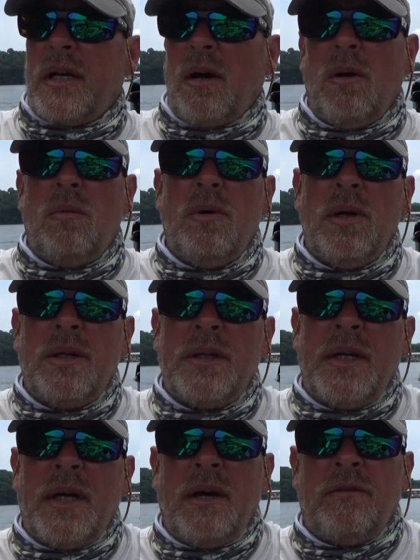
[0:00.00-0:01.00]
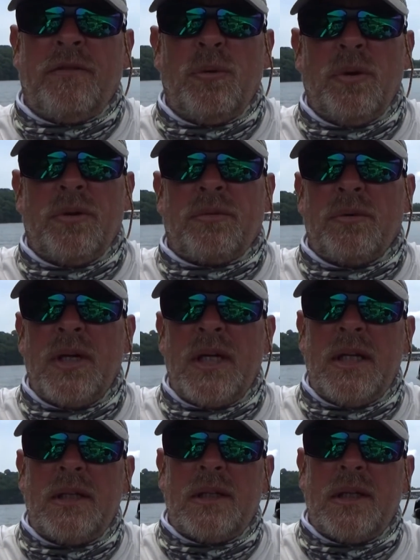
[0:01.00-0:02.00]
Caught one
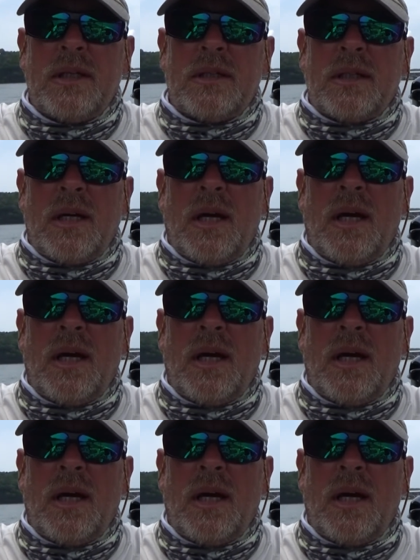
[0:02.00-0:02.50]
4-3 that